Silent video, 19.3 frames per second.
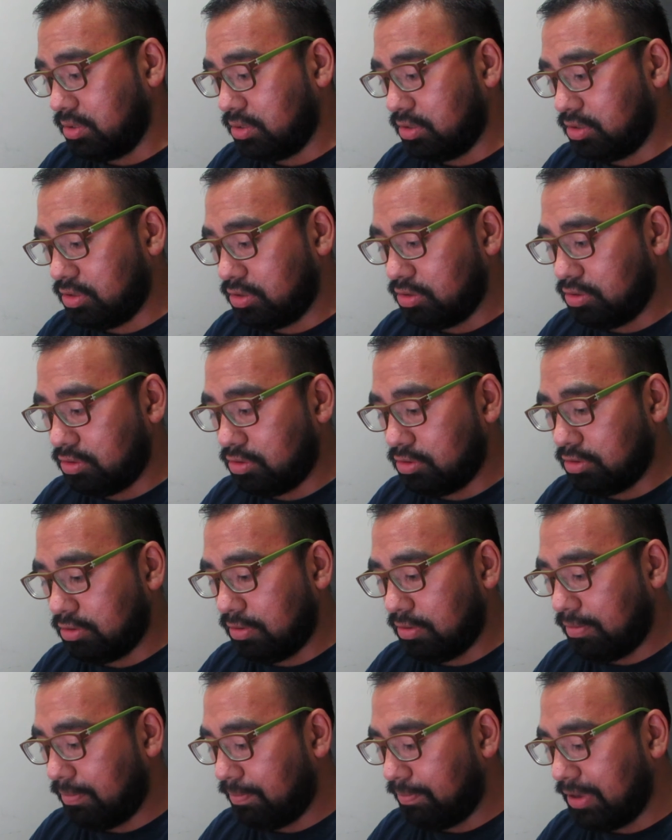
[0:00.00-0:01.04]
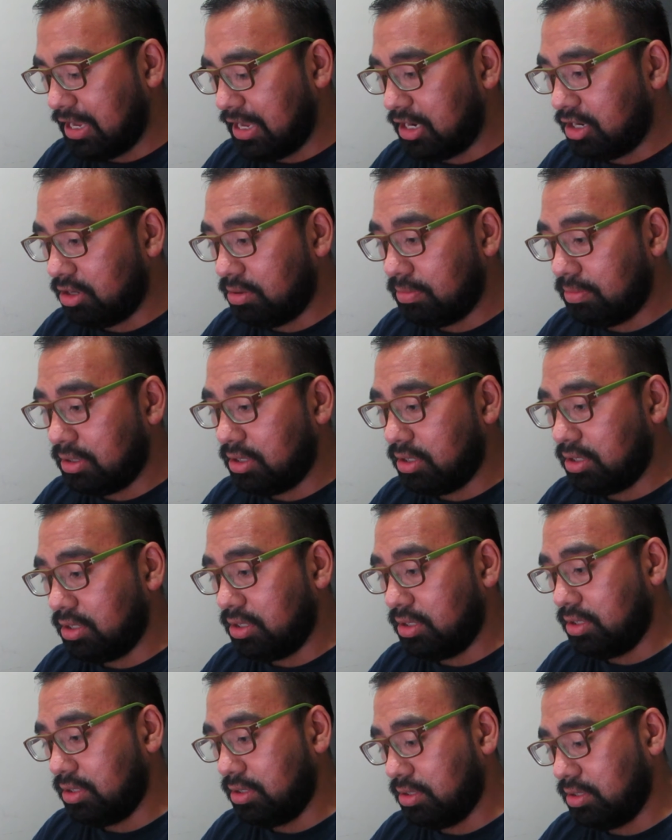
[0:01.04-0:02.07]
So Panama,
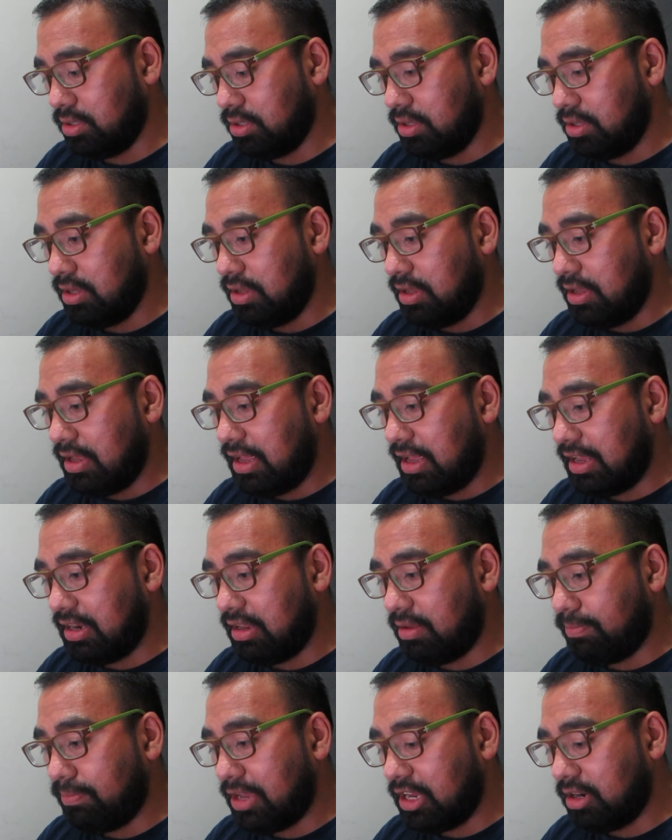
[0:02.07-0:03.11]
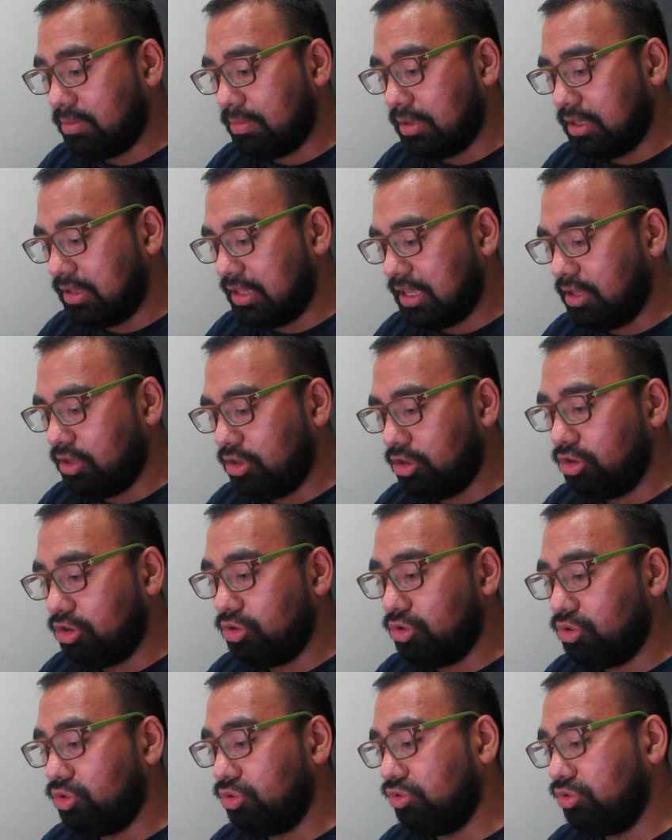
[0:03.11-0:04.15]
and in Panama they
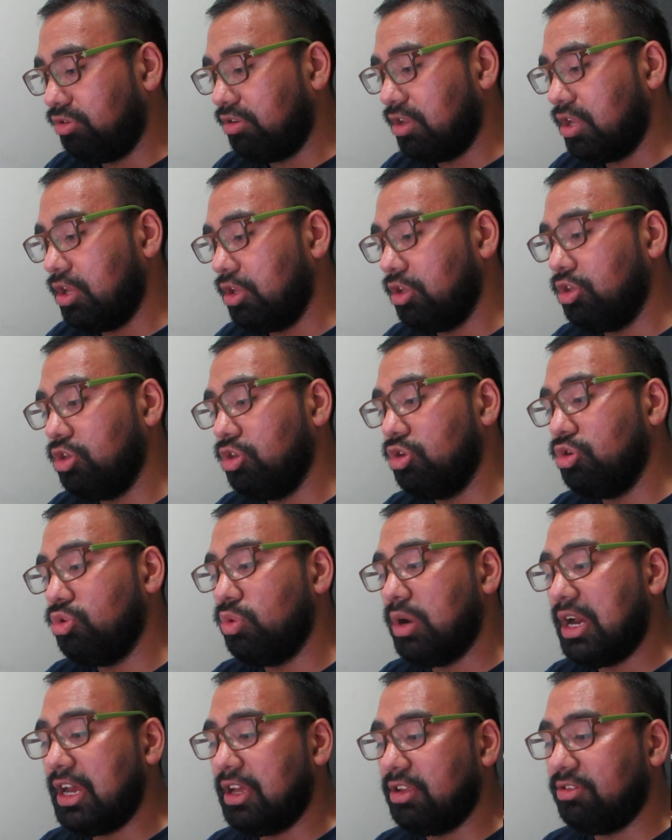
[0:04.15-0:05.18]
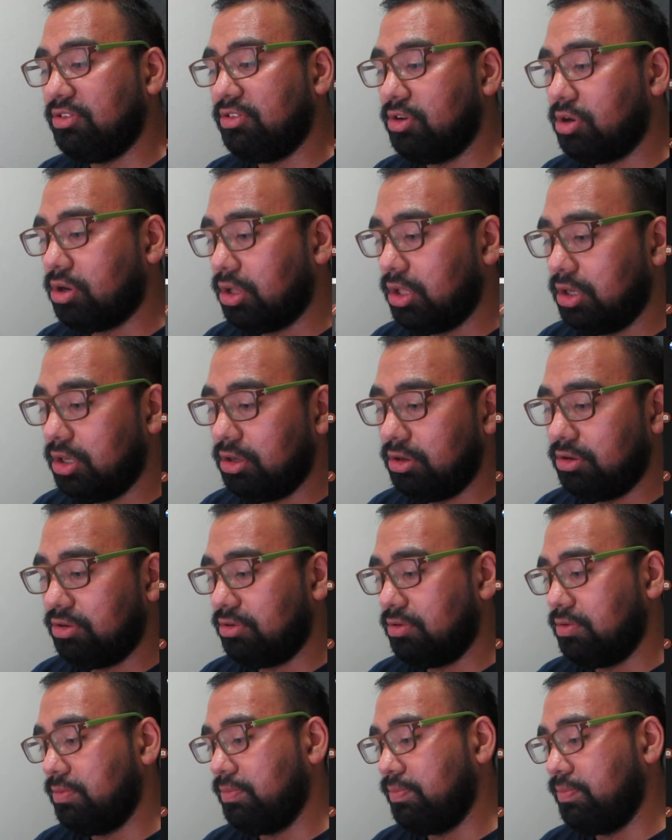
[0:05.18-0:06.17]
use US dollars.